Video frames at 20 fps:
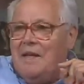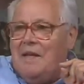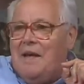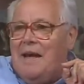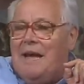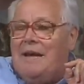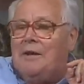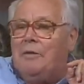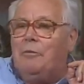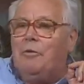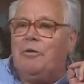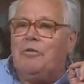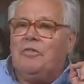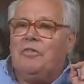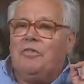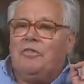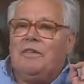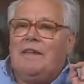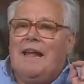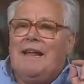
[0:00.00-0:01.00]
and they were
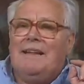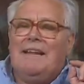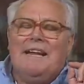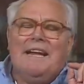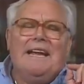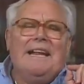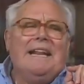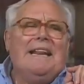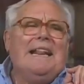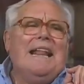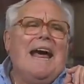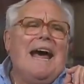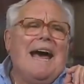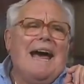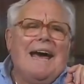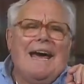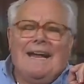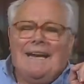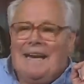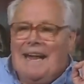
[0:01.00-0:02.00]
standing in
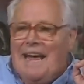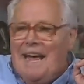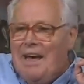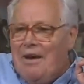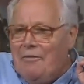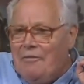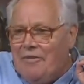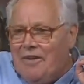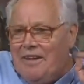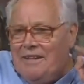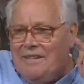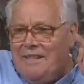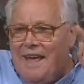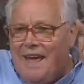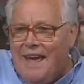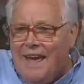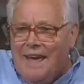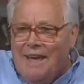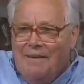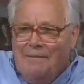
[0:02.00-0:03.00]
line every
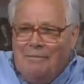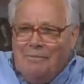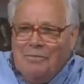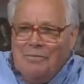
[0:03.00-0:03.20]
day.